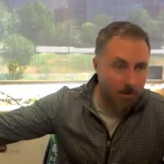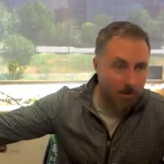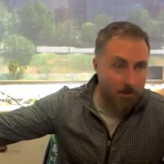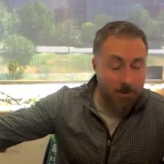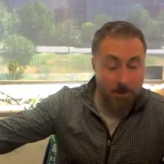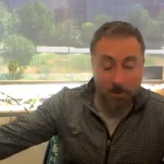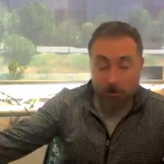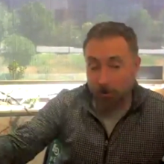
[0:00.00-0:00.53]

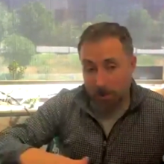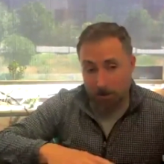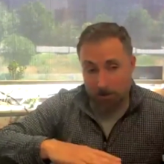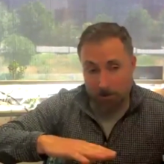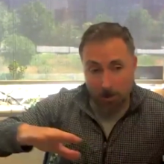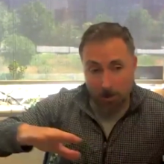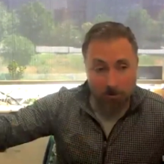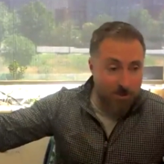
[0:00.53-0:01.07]
Since we don't,
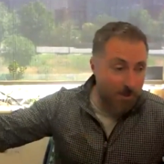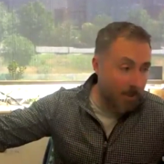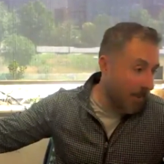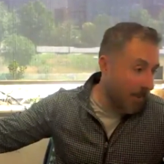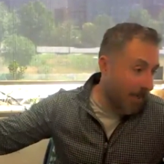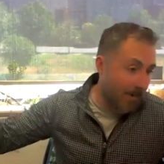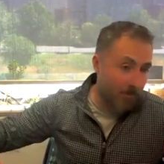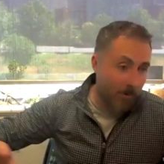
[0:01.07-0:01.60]
no
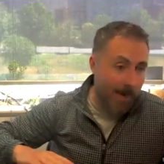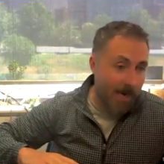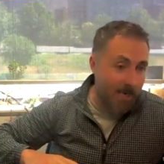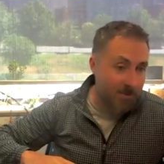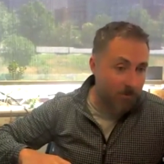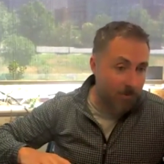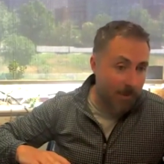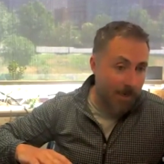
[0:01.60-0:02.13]
city ever
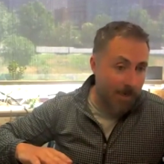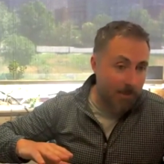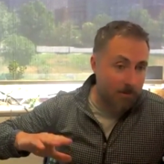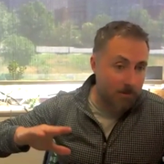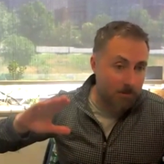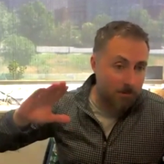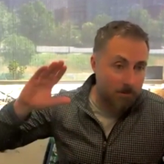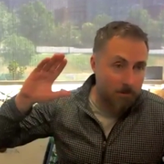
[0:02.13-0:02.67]
asked for that,
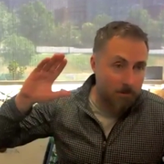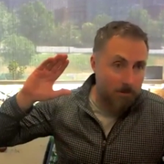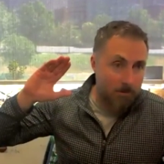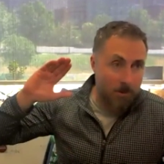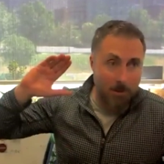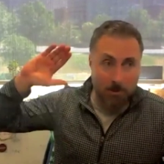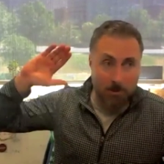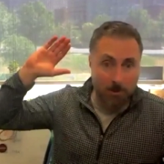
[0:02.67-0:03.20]

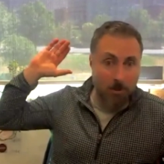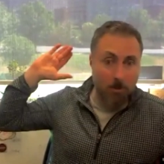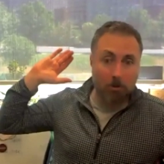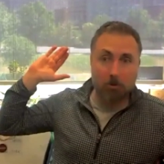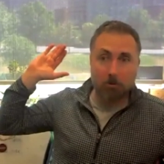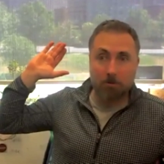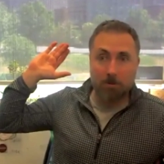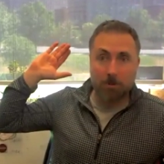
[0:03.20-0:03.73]

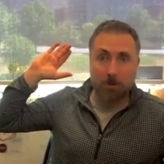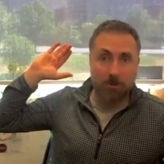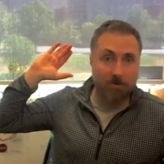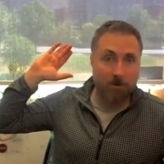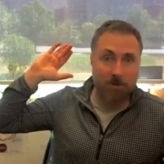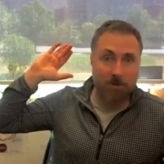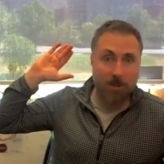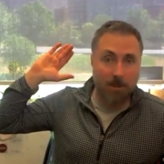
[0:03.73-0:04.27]
no
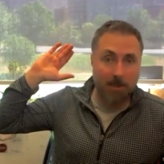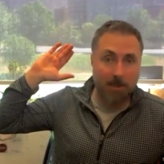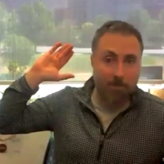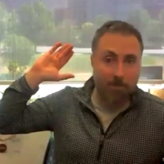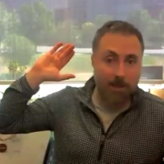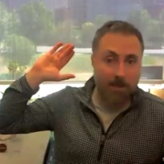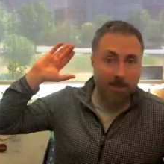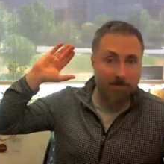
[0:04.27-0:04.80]
university like
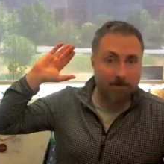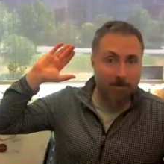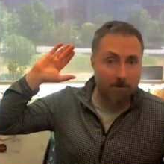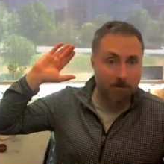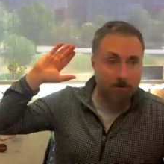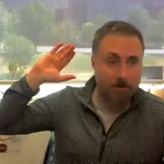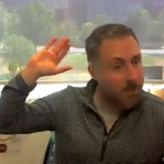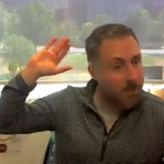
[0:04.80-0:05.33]
mine
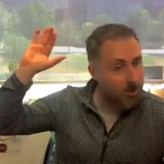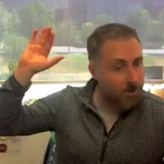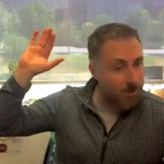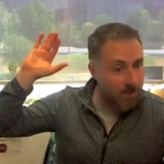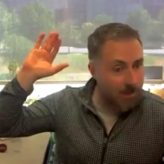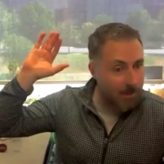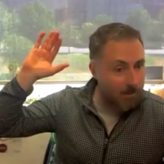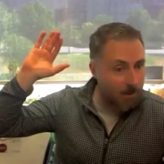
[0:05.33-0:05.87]
ever teaches
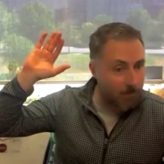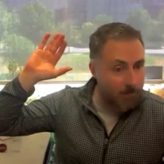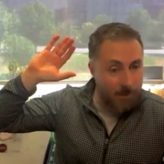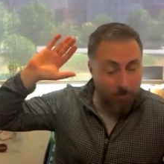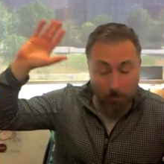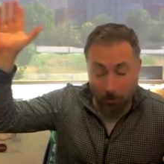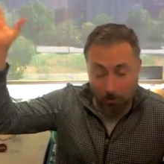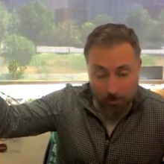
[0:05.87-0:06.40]
that. I
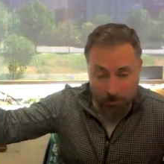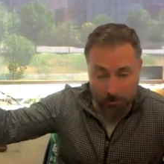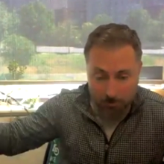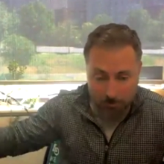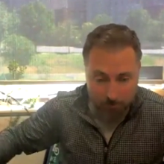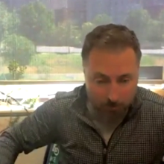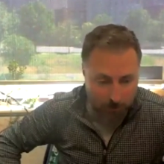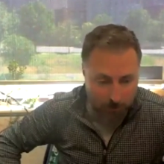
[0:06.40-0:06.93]
mean,
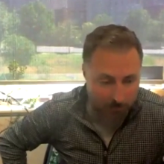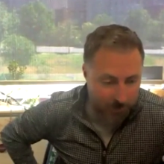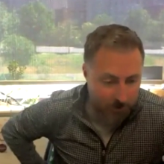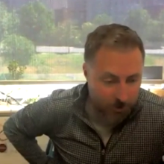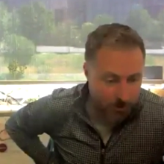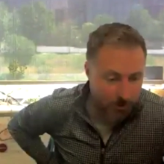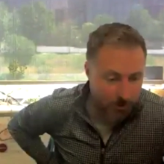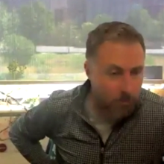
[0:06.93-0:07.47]
most traffic
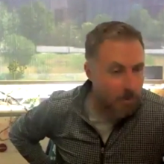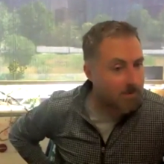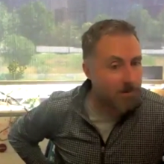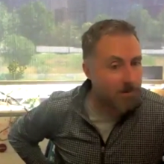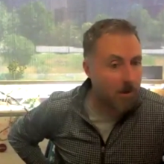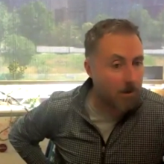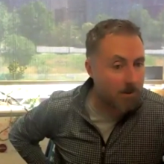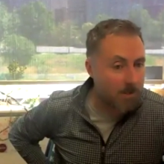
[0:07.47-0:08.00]
engineers would have a
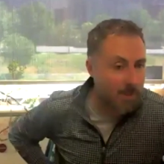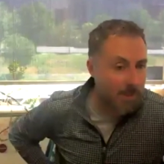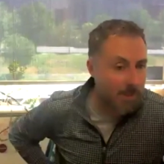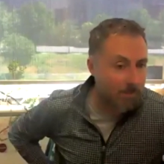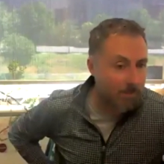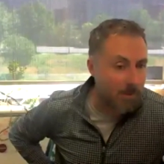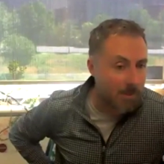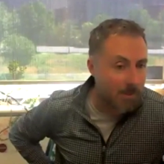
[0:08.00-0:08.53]
hard
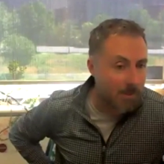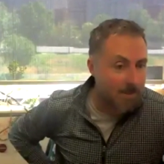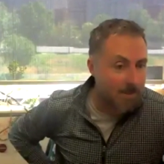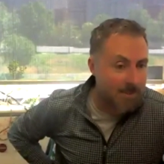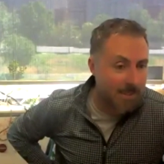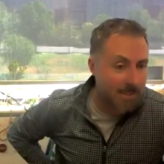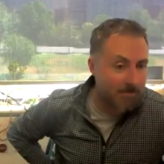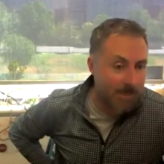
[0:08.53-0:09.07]
time
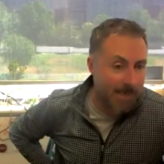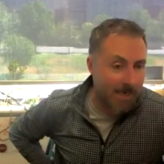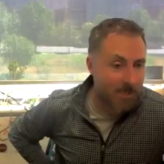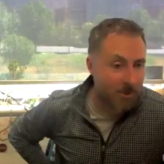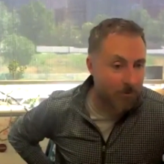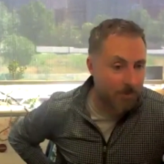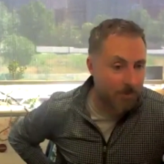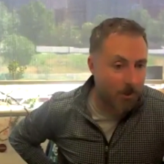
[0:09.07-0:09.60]
even
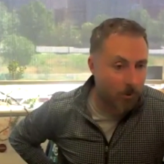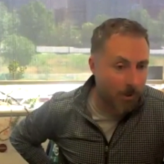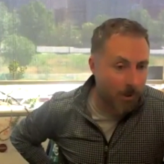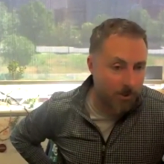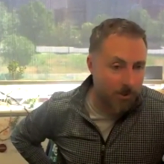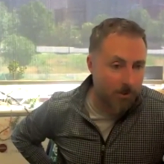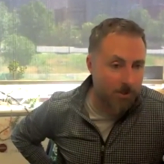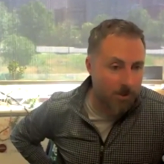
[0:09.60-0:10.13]
answering that
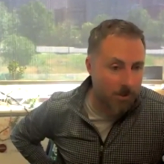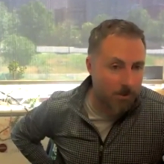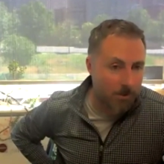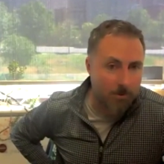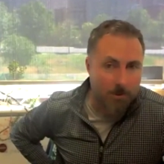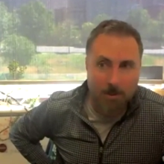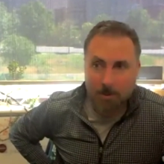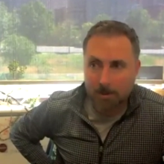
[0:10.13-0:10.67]
question. So,